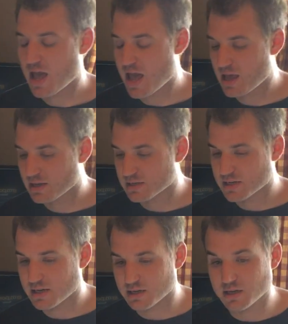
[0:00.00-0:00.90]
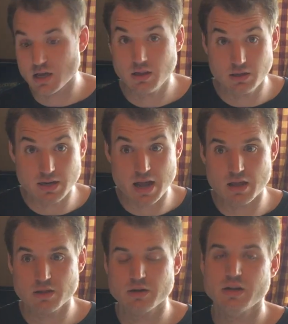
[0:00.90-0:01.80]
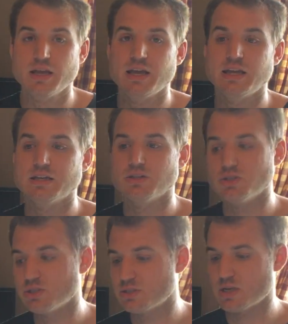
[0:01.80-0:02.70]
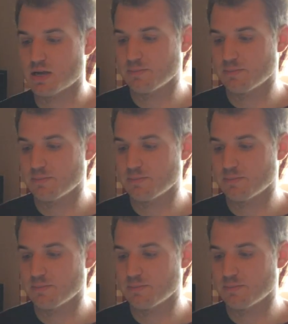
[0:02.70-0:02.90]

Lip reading: And Color Dollar is